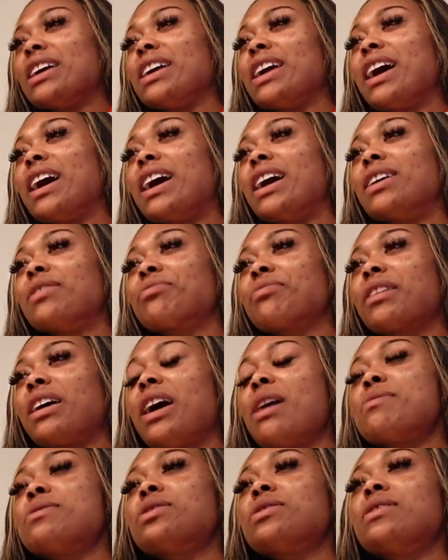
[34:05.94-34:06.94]
Yeah,
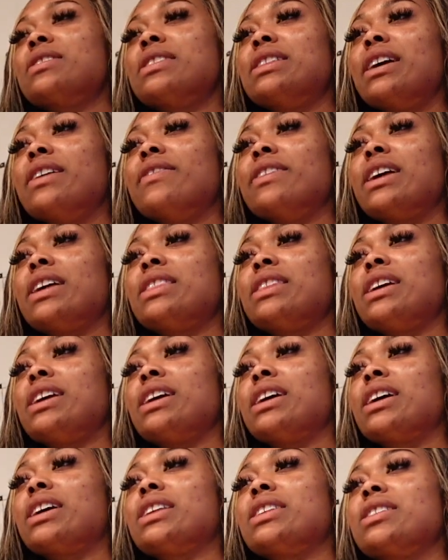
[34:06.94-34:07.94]
absolutely love it. I
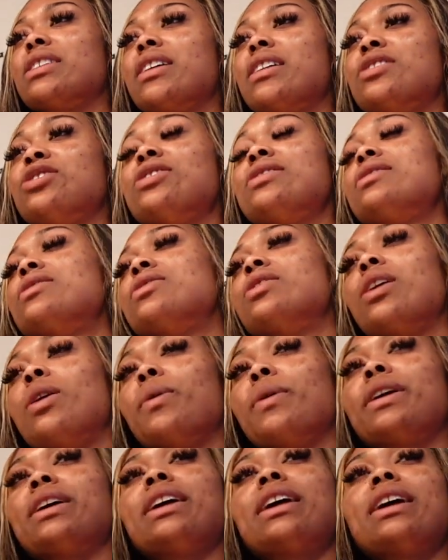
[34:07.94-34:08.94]
think just
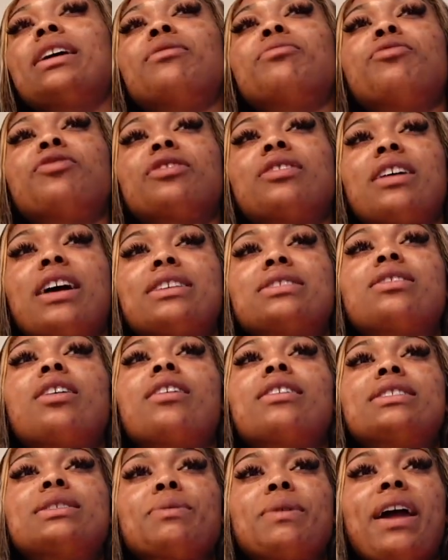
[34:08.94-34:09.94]
knowing him for as
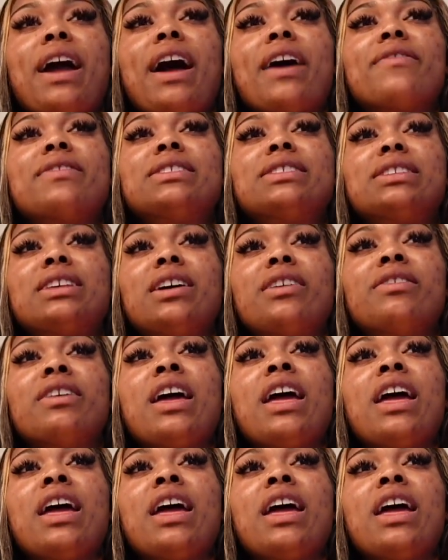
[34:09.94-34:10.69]
long as we have and stuff.